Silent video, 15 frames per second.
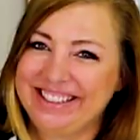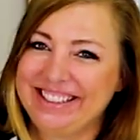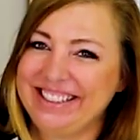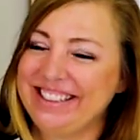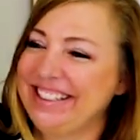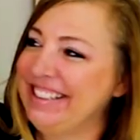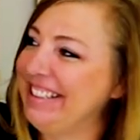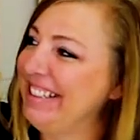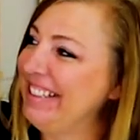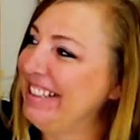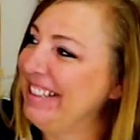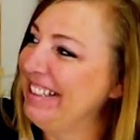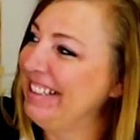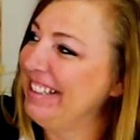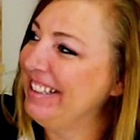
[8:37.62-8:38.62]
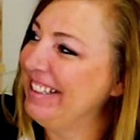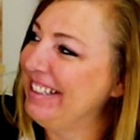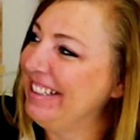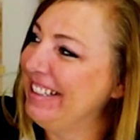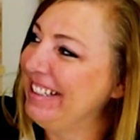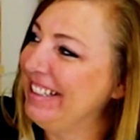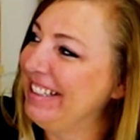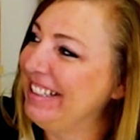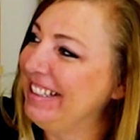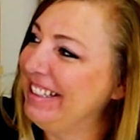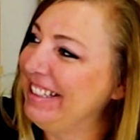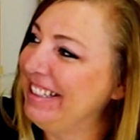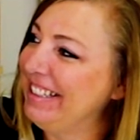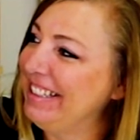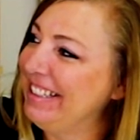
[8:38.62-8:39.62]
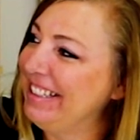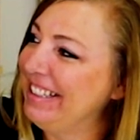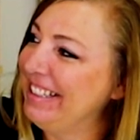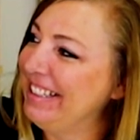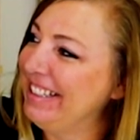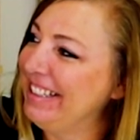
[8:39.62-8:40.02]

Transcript: (not speaking)